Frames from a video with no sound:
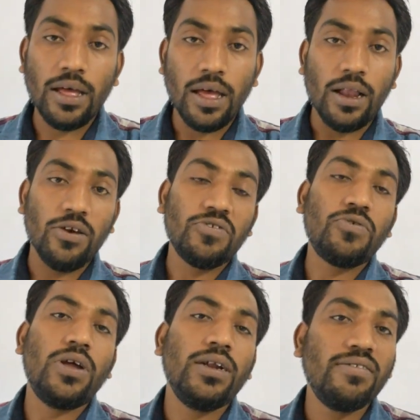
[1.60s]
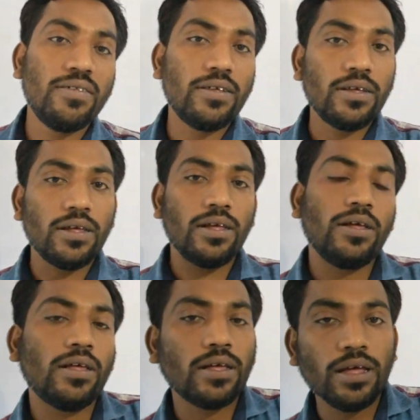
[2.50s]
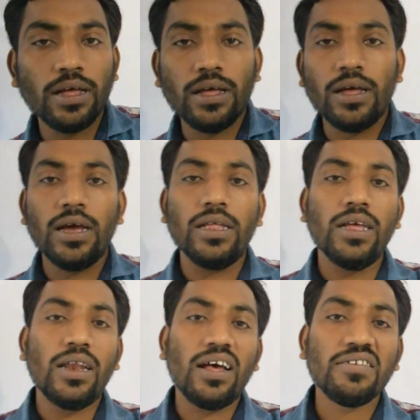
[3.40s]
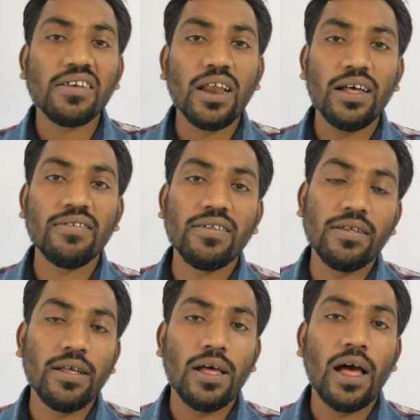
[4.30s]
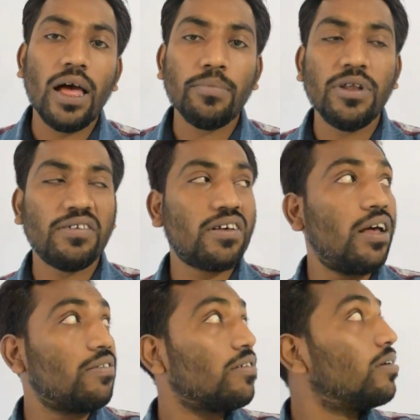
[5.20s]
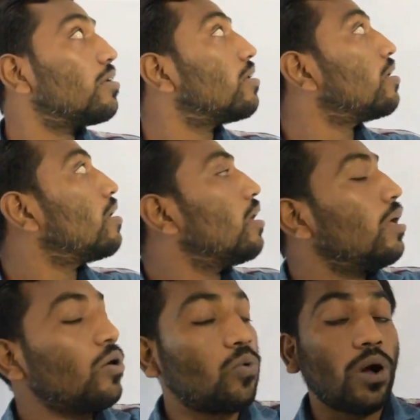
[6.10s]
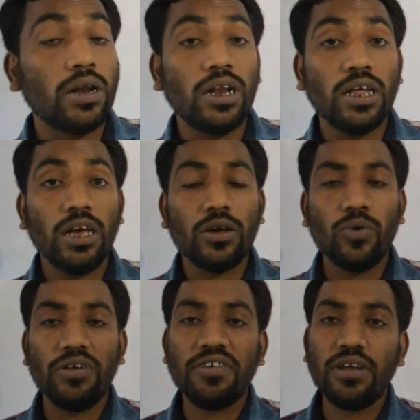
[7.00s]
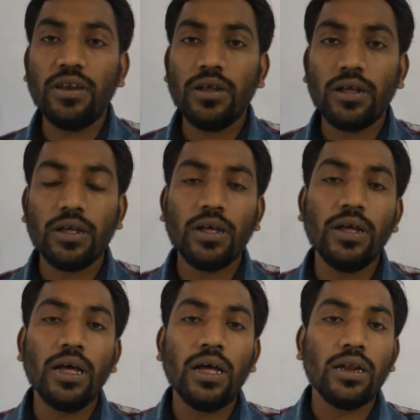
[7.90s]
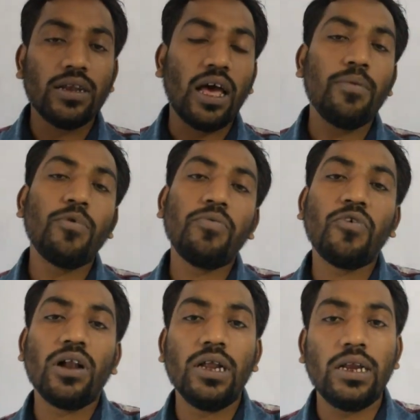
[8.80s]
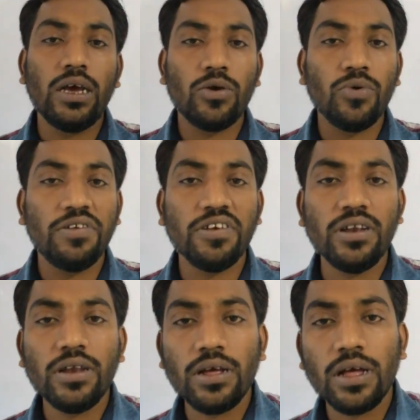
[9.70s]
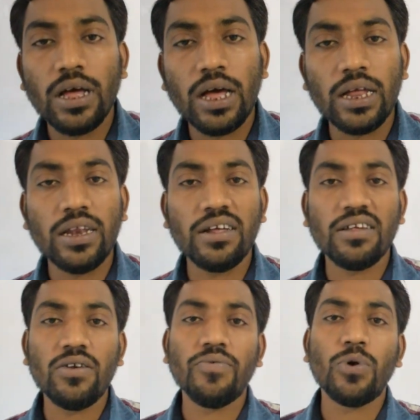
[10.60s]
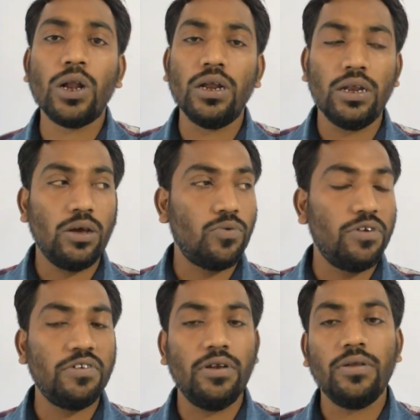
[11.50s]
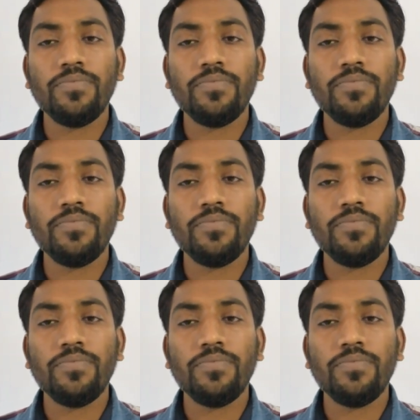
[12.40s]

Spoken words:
Hello students. In the last class I have discussed quadratic equation, type of quadratic equation and nature of quadratic equation.